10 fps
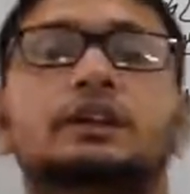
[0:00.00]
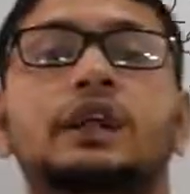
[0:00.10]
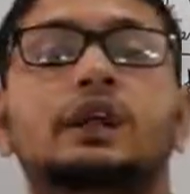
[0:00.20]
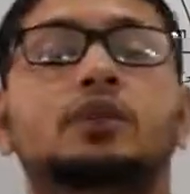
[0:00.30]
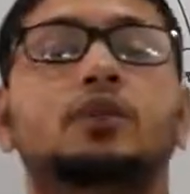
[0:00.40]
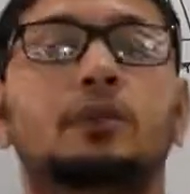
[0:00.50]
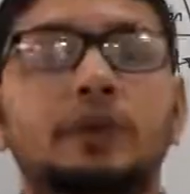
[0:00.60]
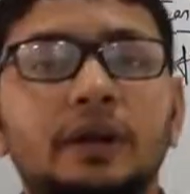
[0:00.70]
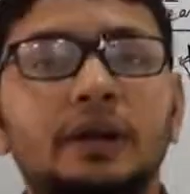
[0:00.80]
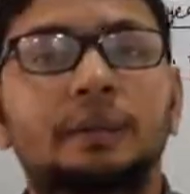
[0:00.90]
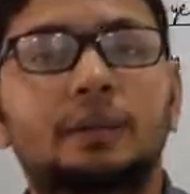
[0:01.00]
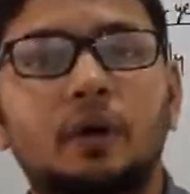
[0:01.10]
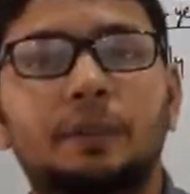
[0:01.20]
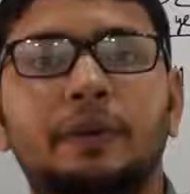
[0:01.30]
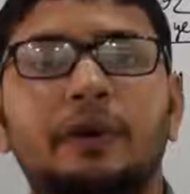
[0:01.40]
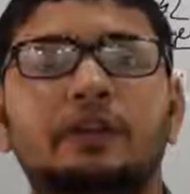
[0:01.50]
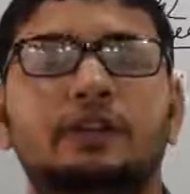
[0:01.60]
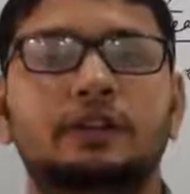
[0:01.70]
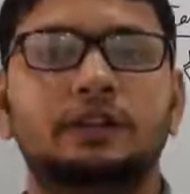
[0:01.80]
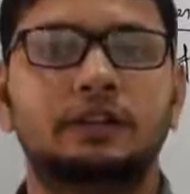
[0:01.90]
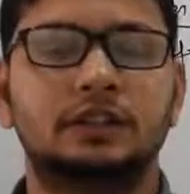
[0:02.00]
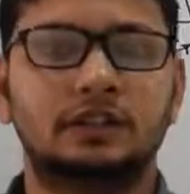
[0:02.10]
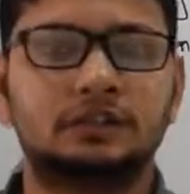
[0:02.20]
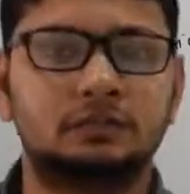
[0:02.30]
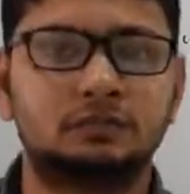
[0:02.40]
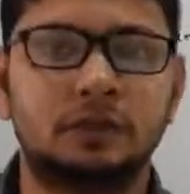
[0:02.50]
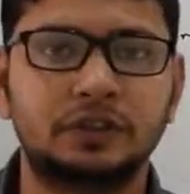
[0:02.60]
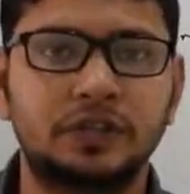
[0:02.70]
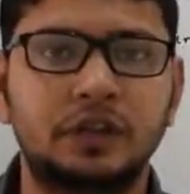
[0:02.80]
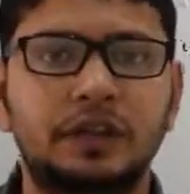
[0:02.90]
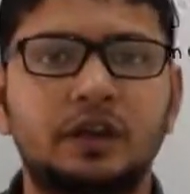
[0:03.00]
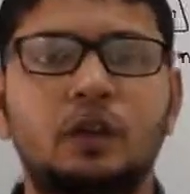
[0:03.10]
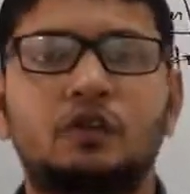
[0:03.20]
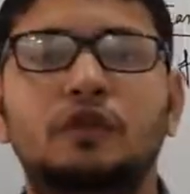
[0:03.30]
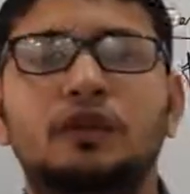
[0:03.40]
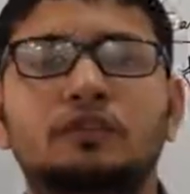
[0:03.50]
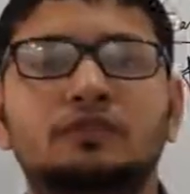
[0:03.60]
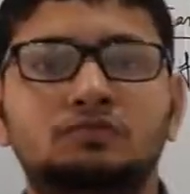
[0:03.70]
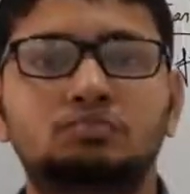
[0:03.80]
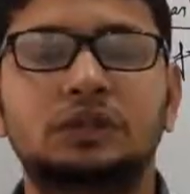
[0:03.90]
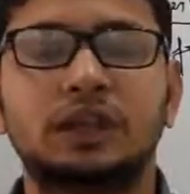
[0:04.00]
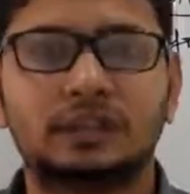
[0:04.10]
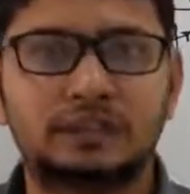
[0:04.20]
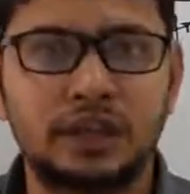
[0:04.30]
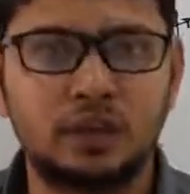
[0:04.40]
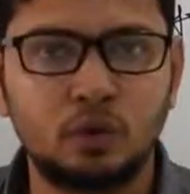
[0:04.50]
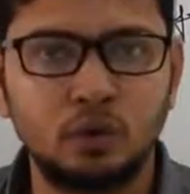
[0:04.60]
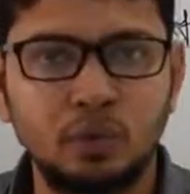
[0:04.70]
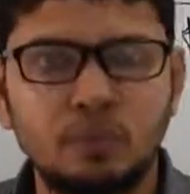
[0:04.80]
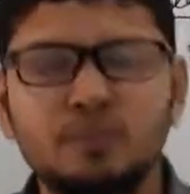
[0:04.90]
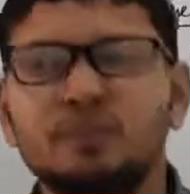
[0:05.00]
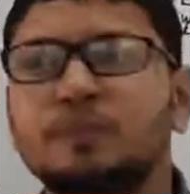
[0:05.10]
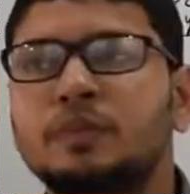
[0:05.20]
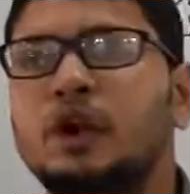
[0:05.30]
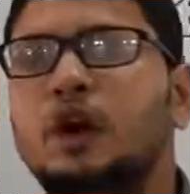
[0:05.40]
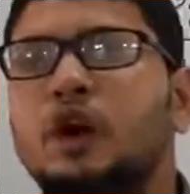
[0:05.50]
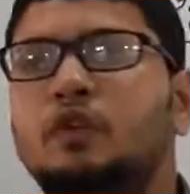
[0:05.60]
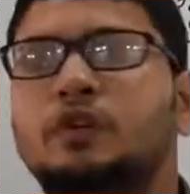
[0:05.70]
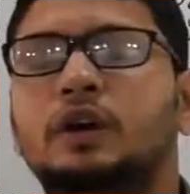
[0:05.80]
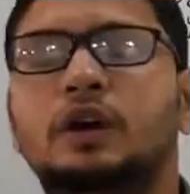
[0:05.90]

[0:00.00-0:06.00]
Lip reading: there should be proper facility of a nursing room, of